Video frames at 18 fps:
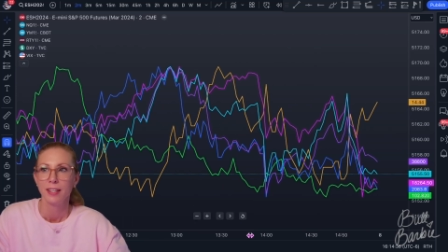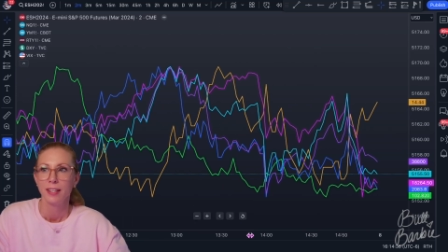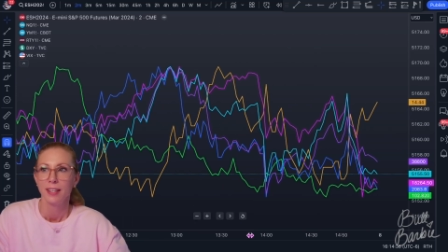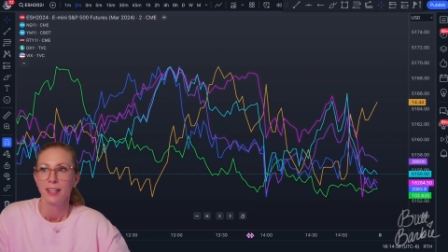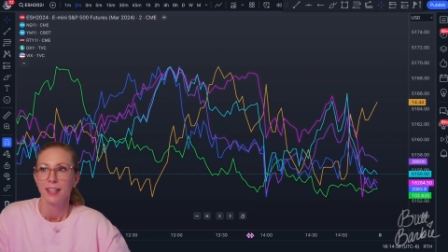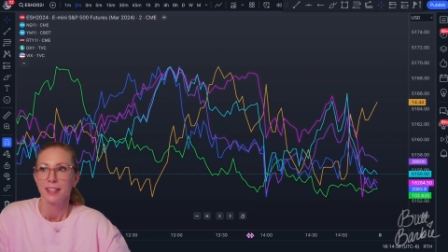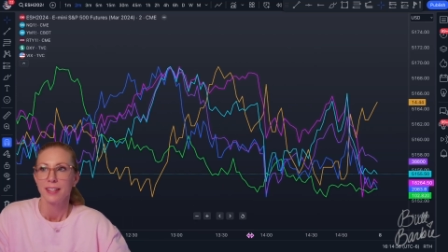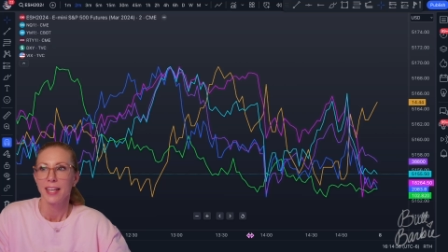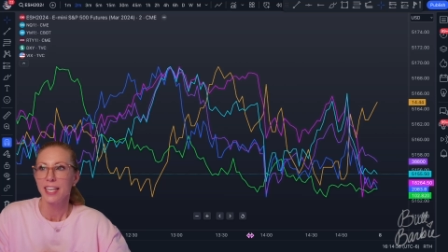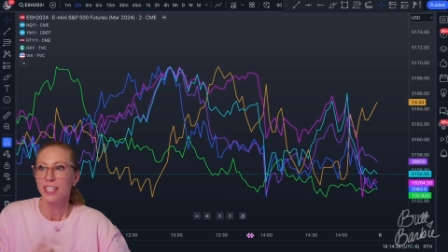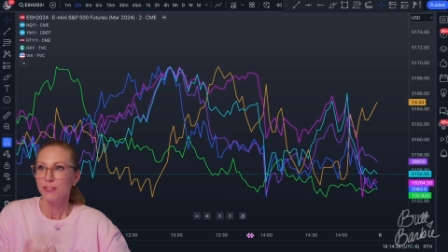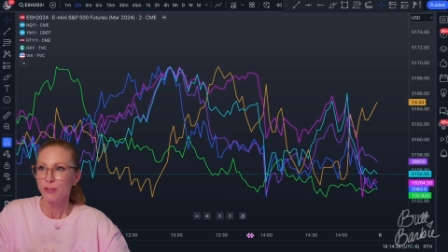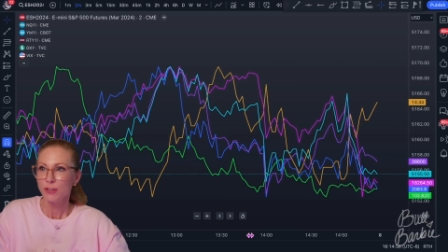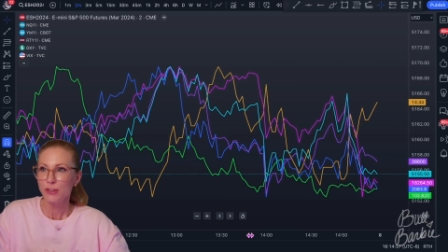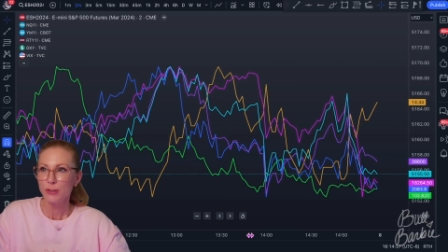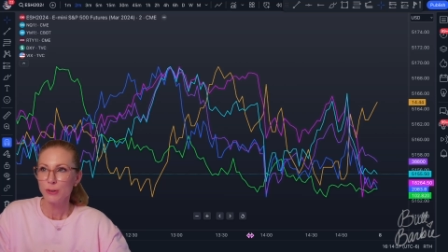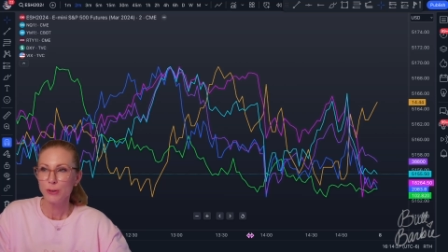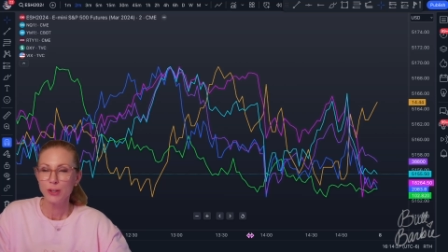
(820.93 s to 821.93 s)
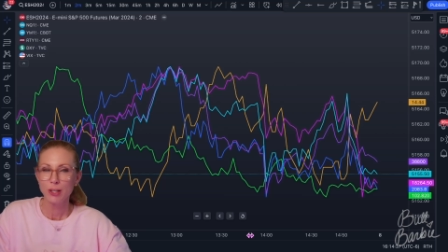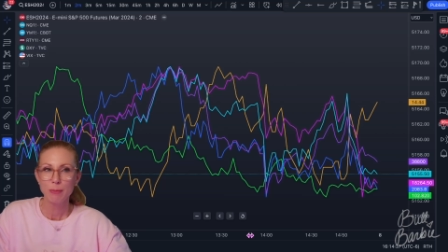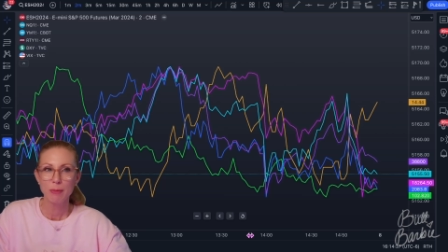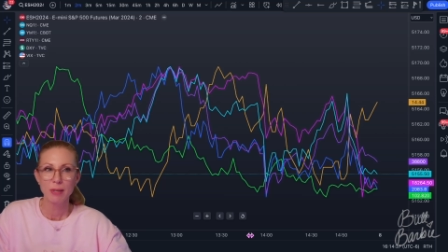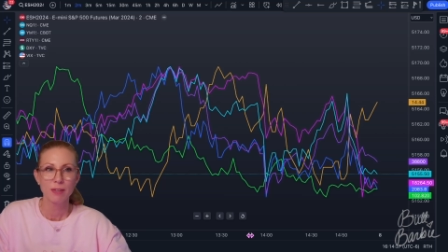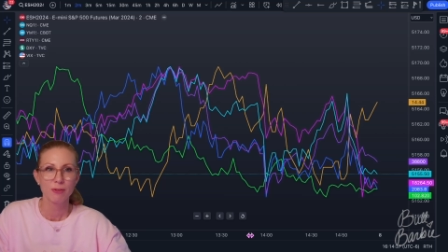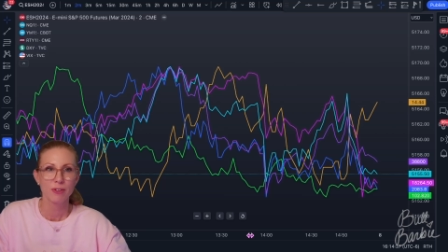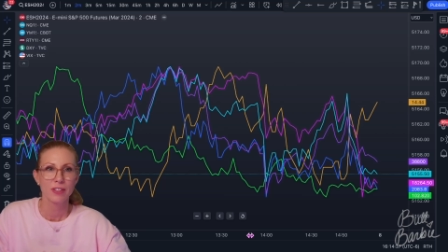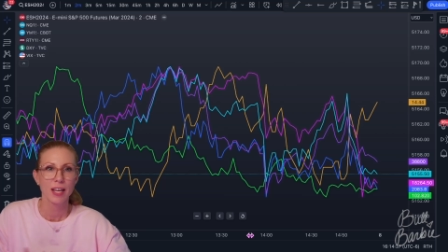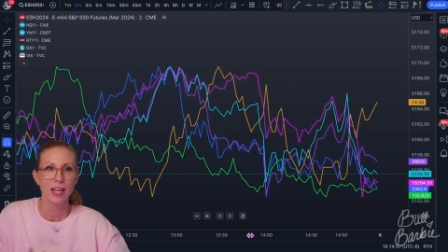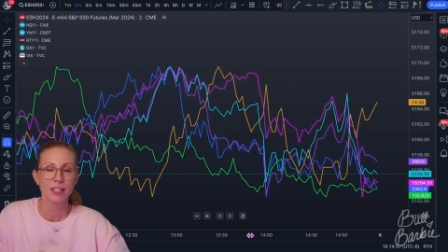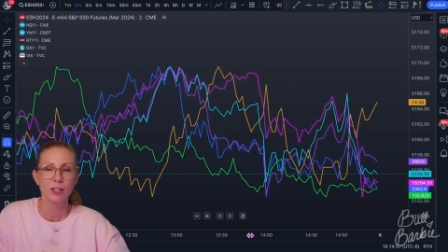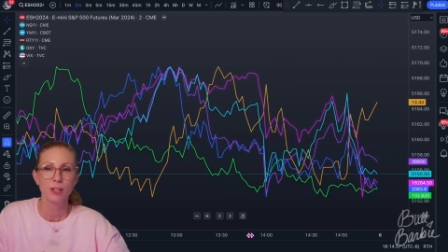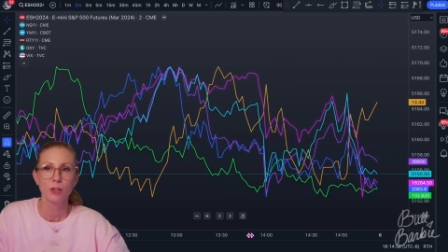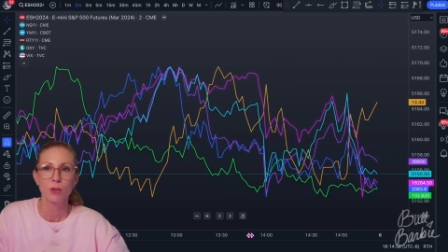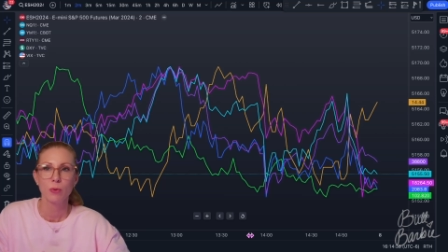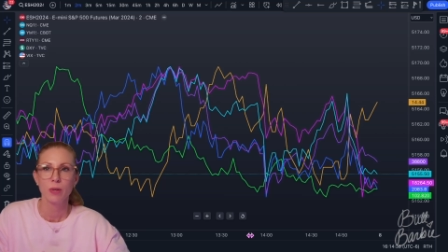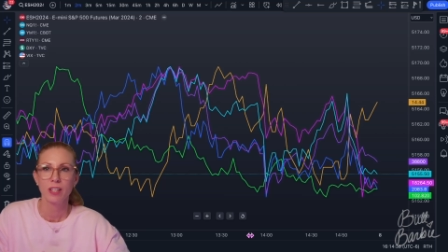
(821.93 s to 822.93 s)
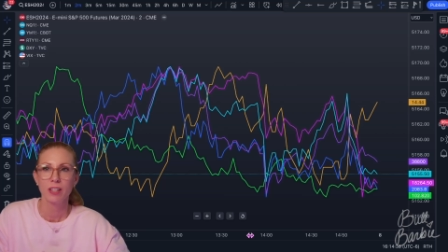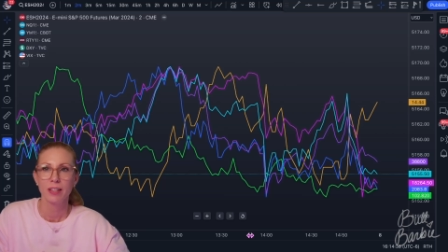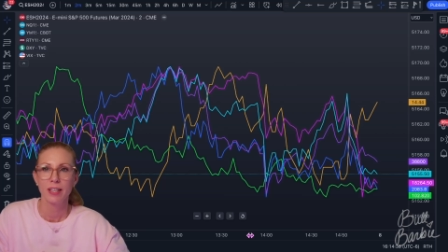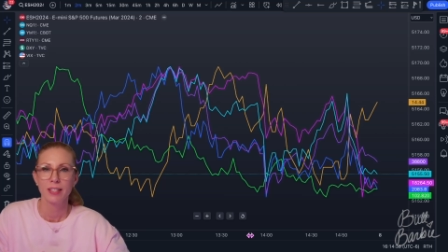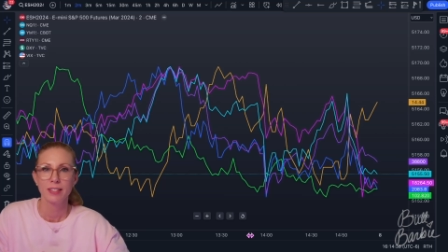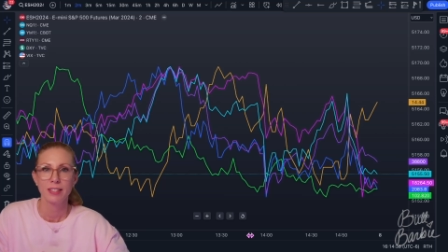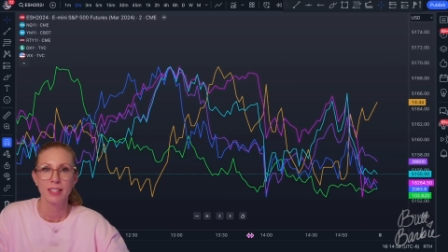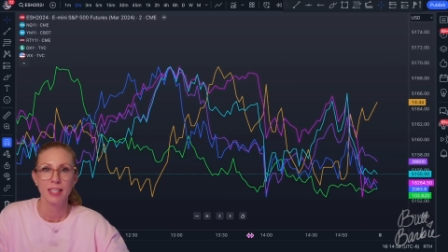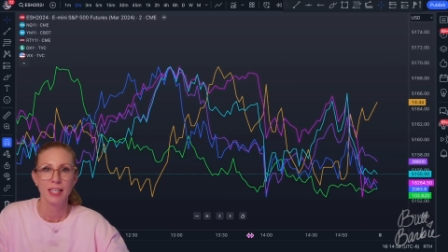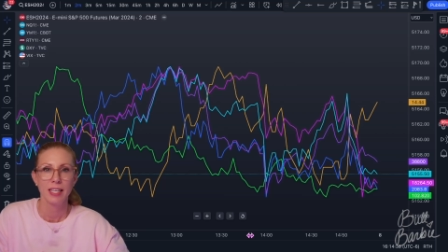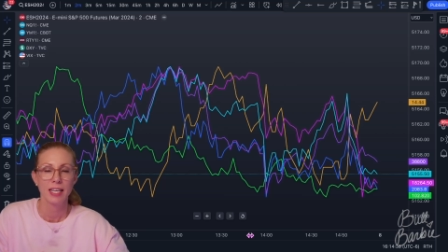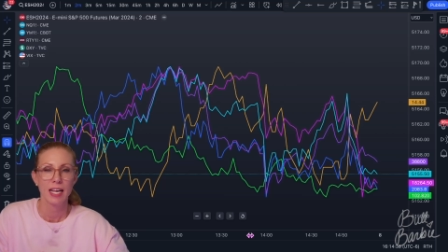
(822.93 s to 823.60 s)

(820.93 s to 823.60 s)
Thanks for joining me for that little quick lesson.